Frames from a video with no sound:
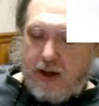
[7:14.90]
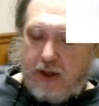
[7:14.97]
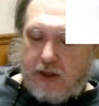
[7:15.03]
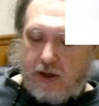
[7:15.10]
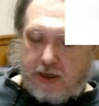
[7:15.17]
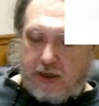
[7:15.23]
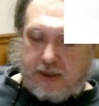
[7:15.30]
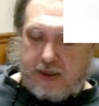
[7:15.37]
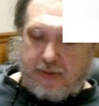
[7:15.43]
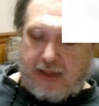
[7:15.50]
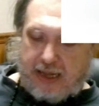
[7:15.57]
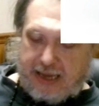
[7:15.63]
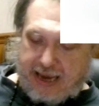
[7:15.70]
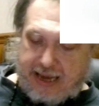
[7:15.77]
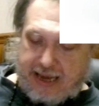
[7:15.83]
look at something
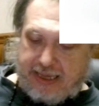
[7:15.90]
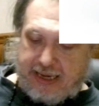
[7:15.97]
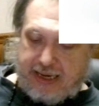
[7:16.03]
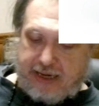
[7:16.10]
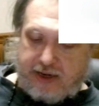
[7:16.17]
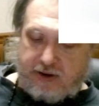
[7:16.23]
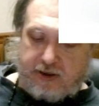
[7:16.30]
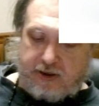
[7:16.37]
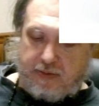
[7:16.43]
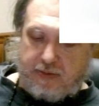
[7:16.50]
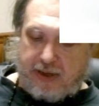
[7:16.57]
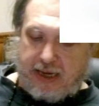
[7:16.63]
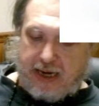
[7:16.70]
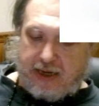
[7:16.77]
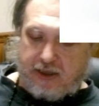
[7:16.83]
like Alien or
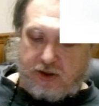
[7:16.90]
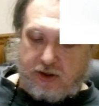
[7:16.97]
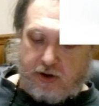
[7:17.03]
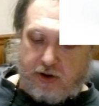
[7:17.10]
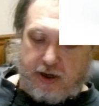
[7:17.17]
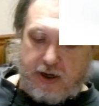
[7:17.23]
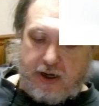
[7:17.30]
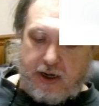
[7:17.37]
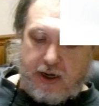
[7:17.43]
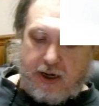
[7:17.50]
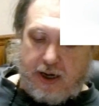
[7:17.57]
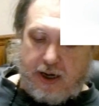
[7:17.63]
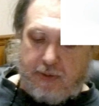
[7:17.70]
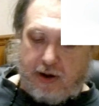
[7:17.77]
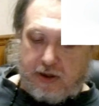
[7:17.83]
something else, or
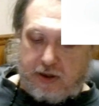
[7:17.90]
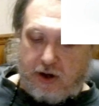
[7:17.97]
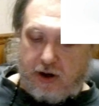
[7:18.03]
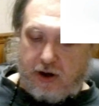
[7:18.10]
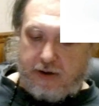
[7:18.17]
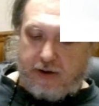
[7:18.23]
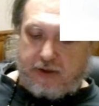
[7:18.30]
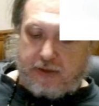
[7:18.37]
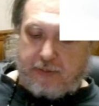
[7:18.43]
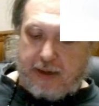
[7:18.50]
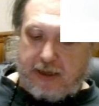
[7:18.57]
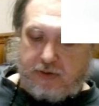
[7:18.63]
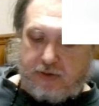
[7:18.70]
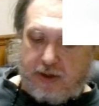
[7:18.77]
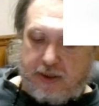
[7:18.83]
alternative
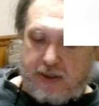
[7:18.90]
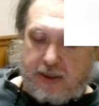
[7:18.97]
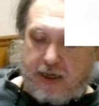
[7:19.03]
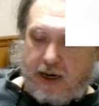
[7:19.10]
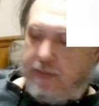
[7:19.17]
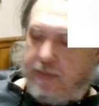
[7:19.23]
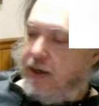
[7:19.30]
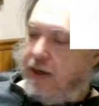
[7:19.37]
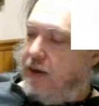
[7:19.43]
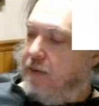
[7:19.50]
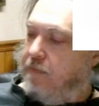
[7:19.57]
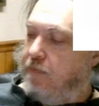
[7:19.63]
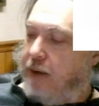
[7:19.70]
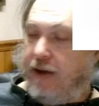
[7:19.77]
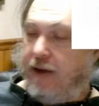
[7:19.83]
space ones.
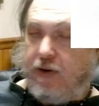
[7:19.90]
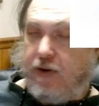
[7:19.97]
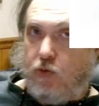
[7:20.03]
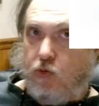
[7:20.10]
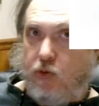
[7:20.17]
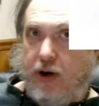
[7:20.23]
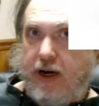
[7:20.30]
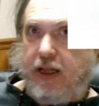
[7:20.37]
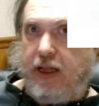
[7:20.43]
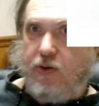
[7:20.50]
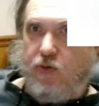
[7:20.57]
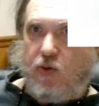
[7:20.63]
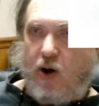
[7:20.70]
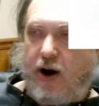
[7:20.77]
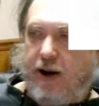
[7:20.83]
But if you really
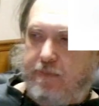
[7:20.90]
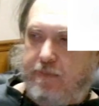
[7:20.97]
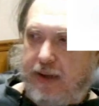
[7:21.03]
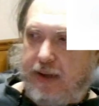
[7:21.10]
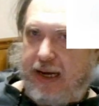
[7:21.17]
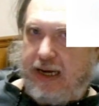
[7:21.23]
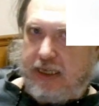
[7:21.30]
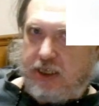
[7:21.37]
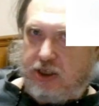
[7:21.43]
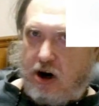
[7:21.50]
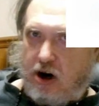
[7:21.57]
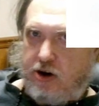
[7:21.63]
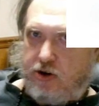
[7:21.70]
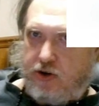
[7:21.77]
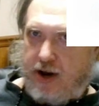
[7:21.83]
want to play a
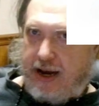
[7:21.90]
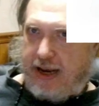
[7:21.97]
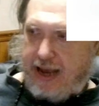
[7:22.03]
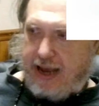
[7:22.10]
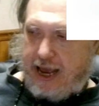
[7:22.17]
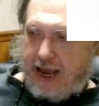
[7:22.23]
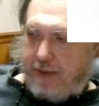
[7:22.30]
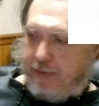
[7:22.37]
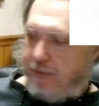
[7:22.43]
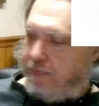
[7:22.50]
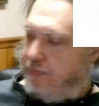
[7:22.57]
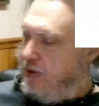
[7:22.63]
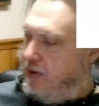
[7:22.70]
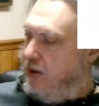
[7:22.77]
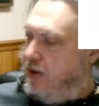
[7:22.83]
Star Trek game,
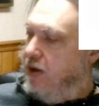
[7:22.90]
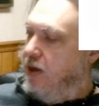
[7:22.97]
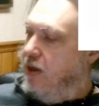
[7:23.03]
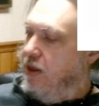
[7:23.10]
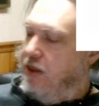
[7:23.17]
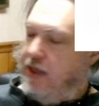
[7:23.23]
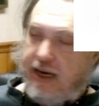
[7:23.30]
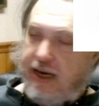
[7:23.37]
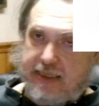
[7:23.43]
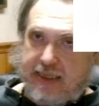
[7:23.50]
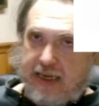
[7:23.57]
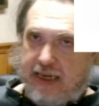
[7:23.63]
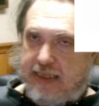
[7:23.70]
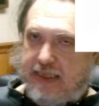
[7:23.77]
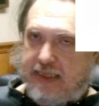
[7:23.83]
this
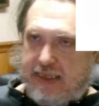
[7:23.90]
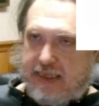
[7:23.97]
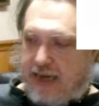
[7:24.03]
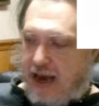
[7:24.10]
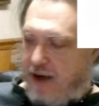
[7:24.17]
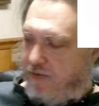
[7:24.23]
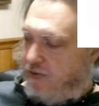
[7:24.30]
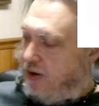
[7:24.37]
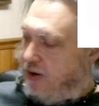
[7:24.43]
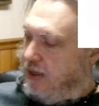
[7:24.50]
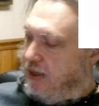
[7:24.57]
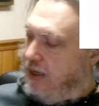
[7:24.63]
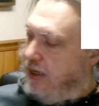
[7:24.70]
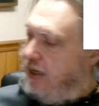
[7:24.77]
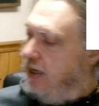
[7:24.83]
is
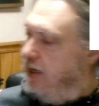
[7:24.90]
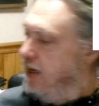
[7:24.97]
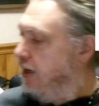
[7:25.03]
definitely